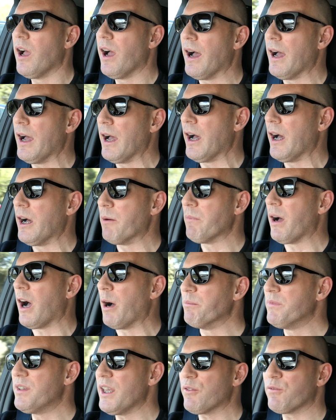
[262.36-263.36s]

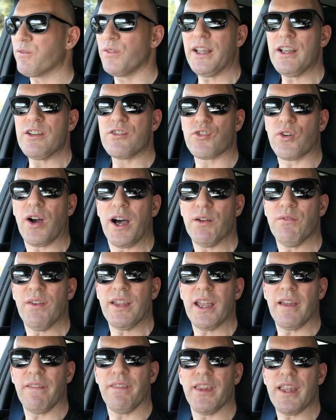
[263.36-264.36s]
I'm definitely
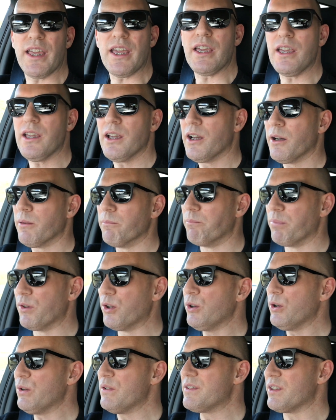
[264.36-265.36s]
driving in the
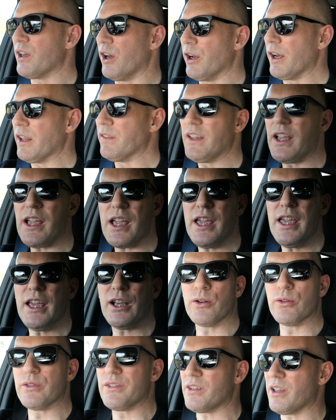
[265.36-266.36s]
blue zone, in the
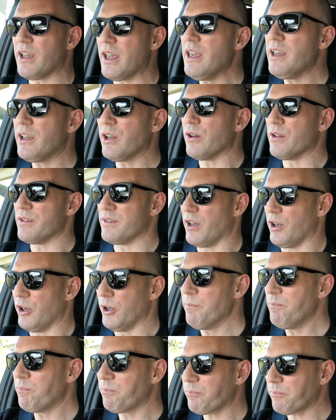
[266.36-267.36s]
eco
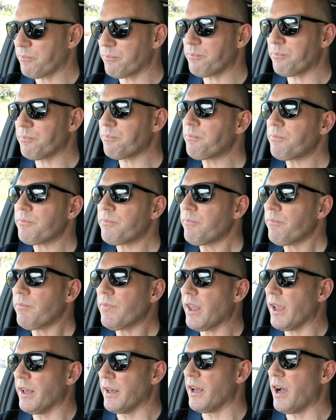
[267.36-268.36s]
zone,
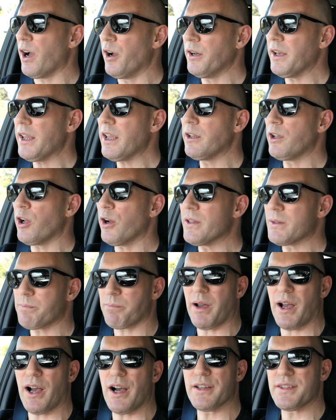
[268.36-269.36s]
and it only goes
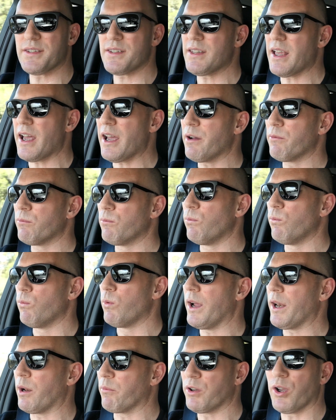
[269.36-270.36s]
past that
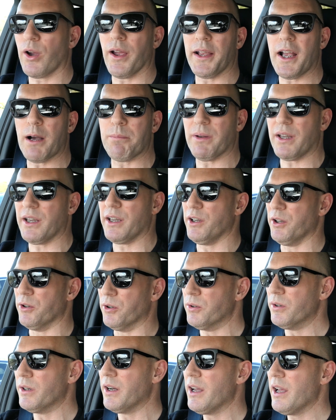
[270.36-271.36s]
when I'm going up a
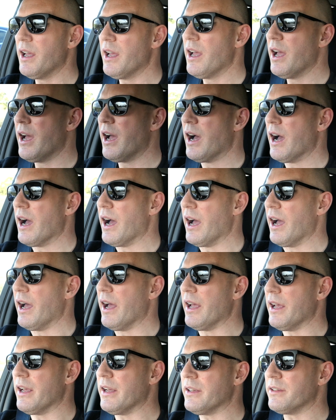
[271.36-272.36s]
hill,
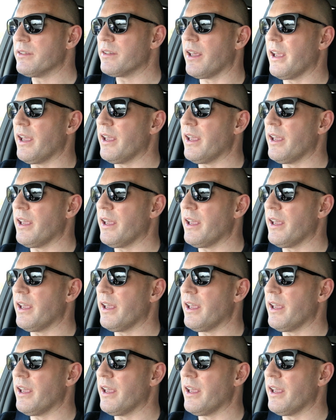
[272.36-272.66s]
and